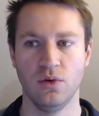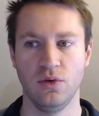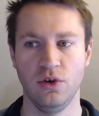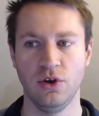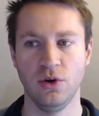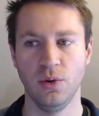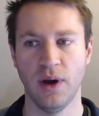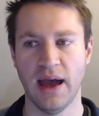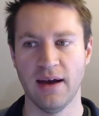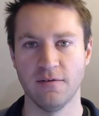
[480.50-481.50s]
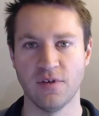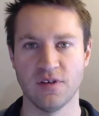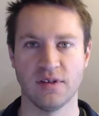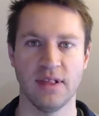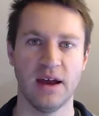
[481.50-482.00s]
you have
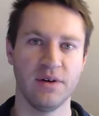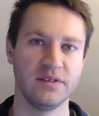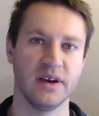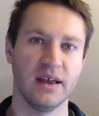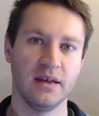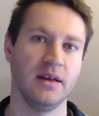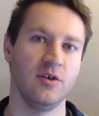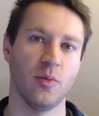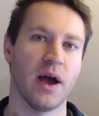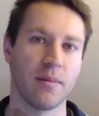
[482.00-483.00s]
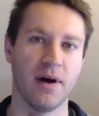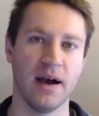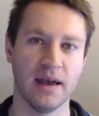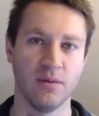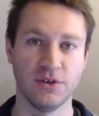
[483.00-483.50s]
this lottery ticket in your back
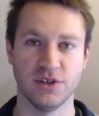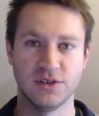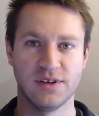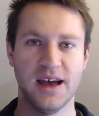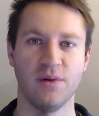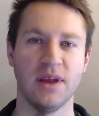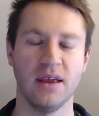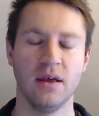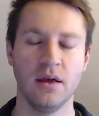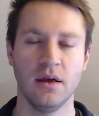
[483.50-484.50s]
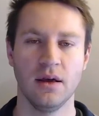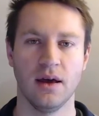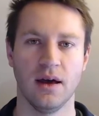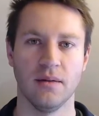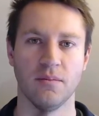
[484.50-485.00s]
pocket, which is equity.
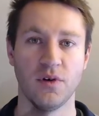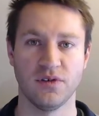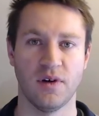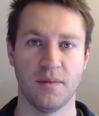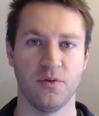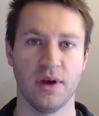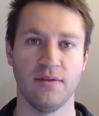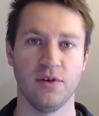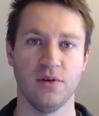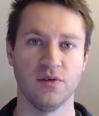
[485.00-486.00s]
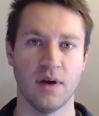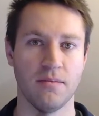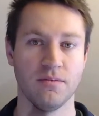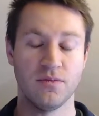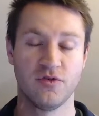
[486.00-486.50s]
Uh, most startups will give you
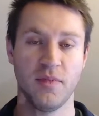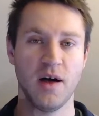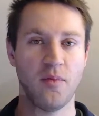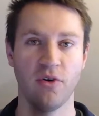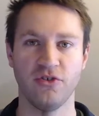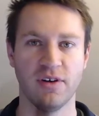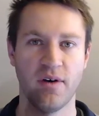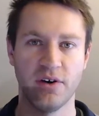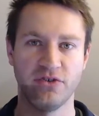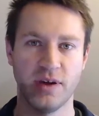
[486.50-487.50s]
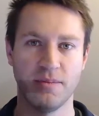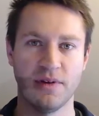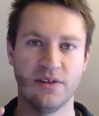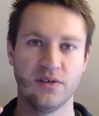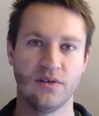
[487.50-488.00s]
some small portion of ownership
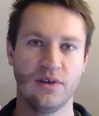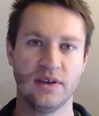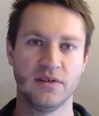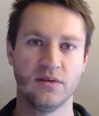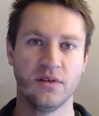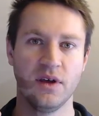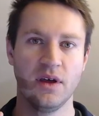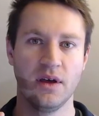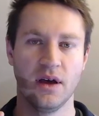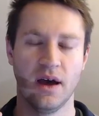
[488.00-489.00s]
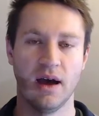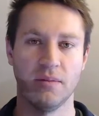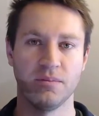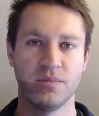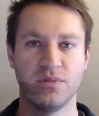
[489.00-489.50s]
in, in uh,
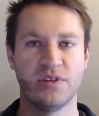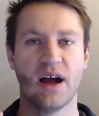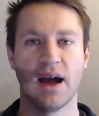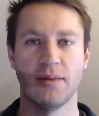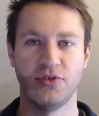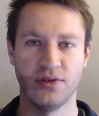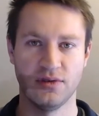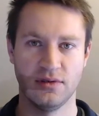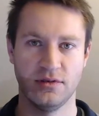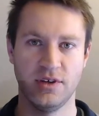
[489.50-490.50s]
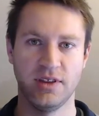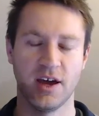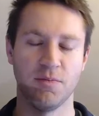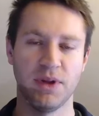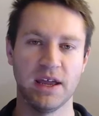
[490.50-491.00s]
stock options in the
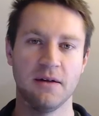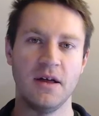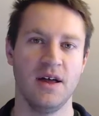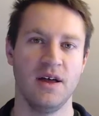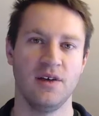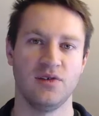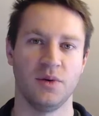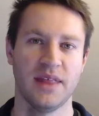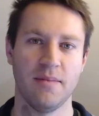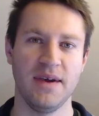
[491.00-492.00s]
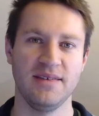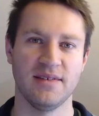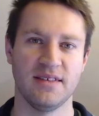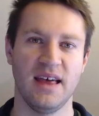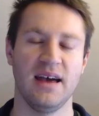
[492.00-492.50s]
company. So what that means
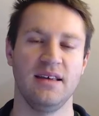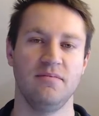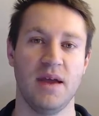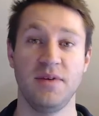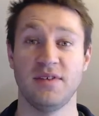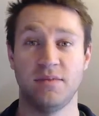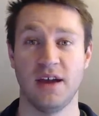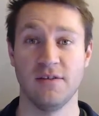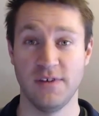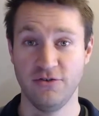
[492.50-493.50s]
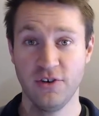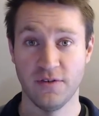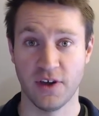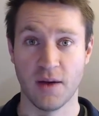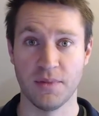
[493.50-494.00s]
is that maybe someday in the future,
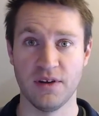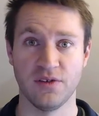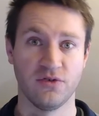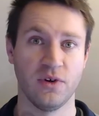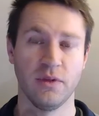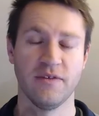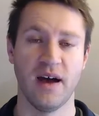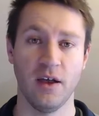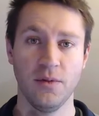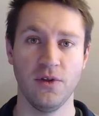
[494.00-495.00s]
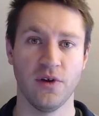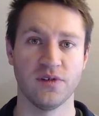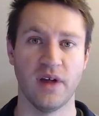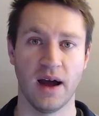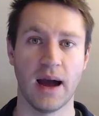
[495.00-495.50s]
if the company is extremely valuable, those
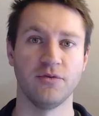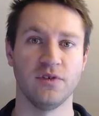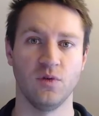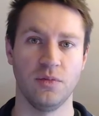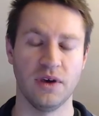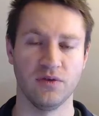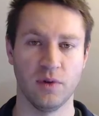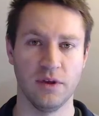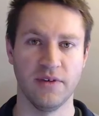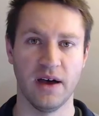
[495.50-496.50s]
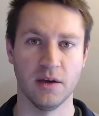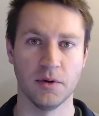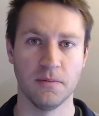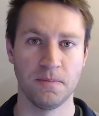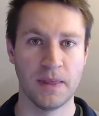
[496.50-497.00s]
stock options will be extremely
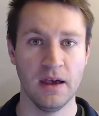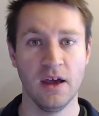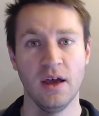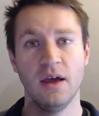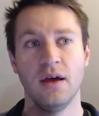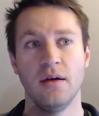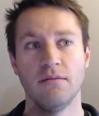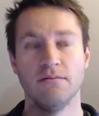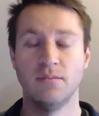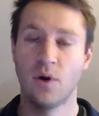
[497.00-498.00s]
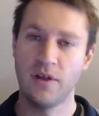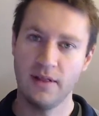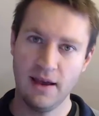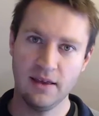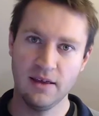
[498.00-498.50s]
valuable more than
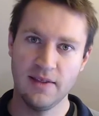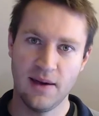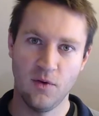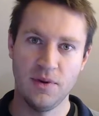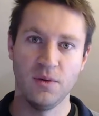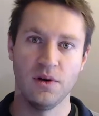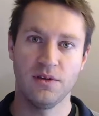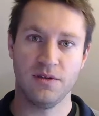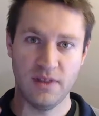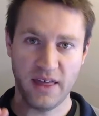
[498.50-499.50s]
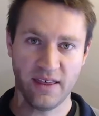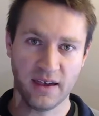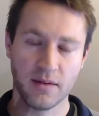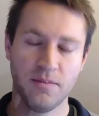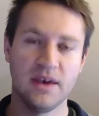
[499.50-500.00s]
likely they will be worth
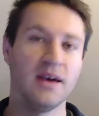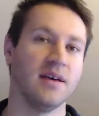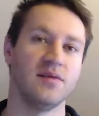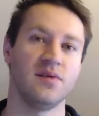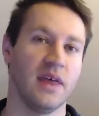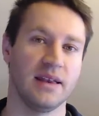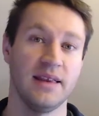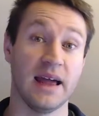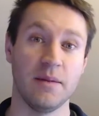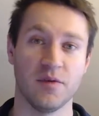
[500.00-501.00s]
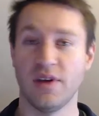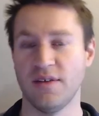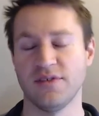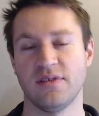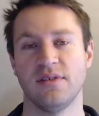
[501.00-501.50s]
nothing because like 90%
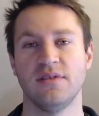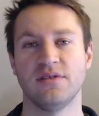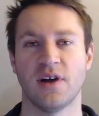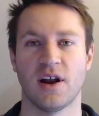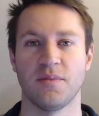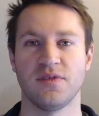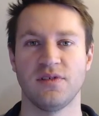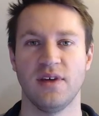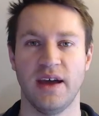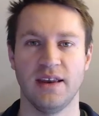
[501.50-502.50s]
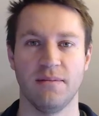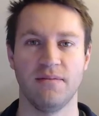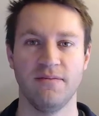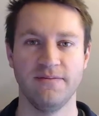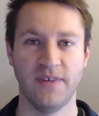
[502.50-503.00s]
of startups end up
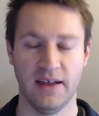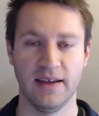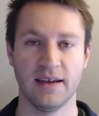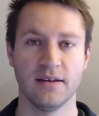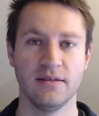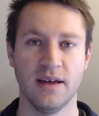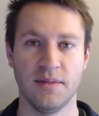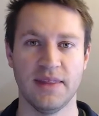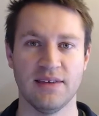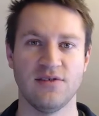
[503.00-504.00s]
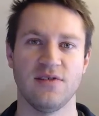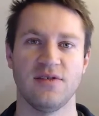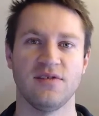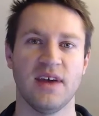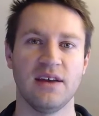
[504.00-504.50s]
failing. I mean, that's just
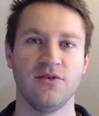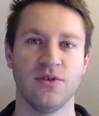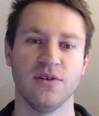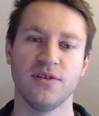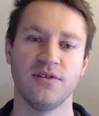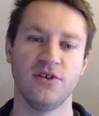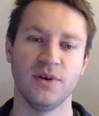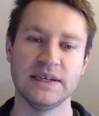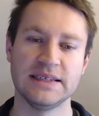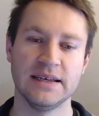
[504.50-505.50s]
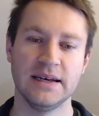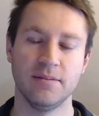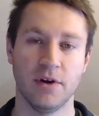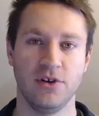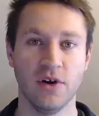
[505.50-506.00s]
the sad truth to it.
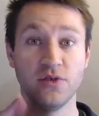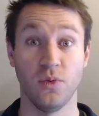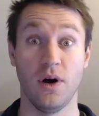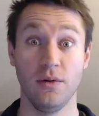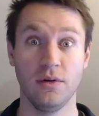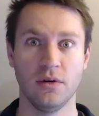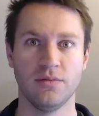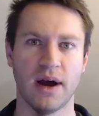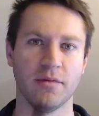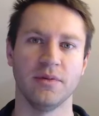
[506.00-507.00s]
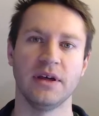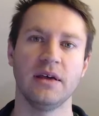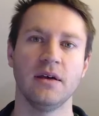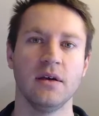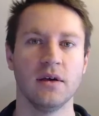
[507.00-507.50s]
But yours won't, probably.
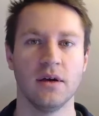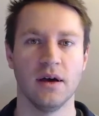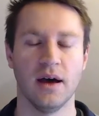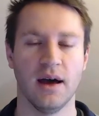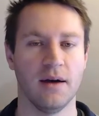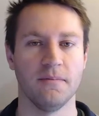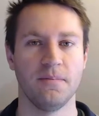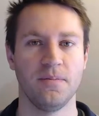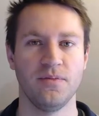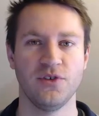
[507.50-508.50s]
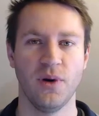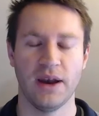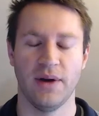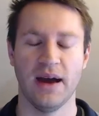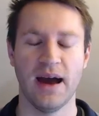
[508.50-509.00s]
Um, so
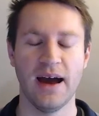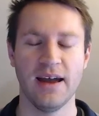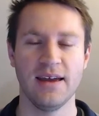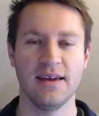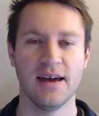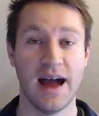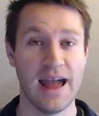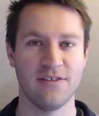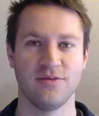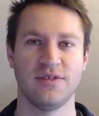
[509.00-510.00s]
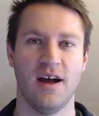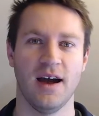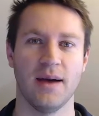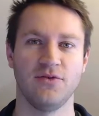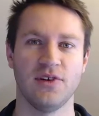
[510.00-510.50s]
anyway, I, I have some
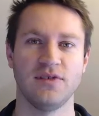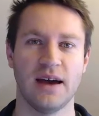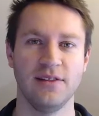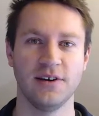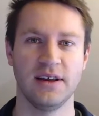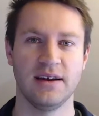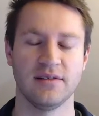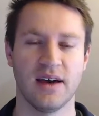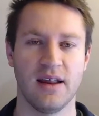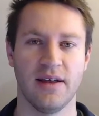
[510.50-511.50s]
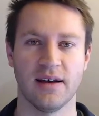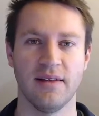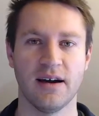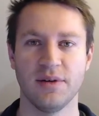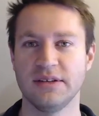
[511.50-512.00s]
stock options. I look at it as kind of like a
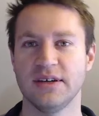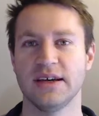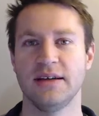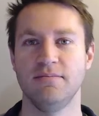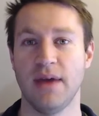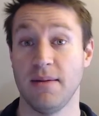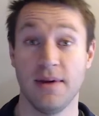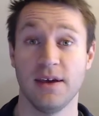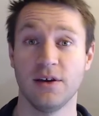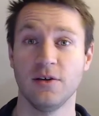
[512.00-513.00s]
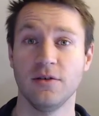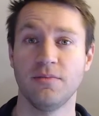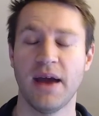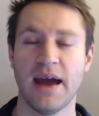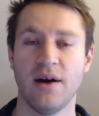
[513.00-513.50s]
lottery ticket. Maybe it'll
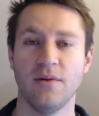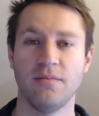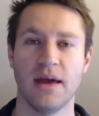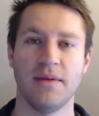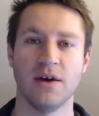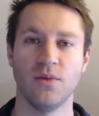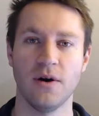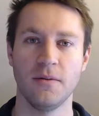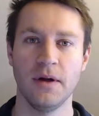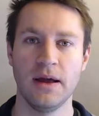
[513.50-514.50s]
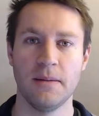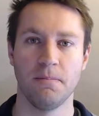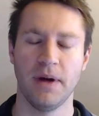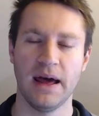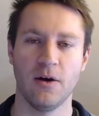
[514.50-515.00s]
pay out, maybe it won't,
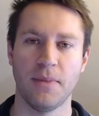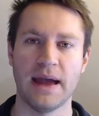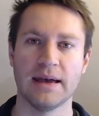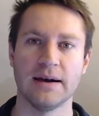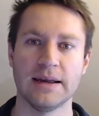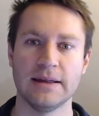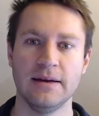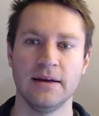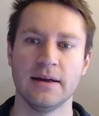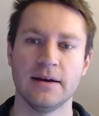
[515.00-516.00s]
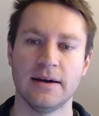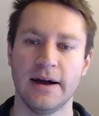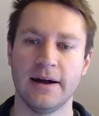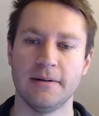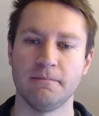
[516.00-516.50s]
but I don't bank on it.
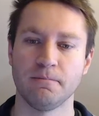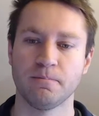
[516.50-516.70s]
Um,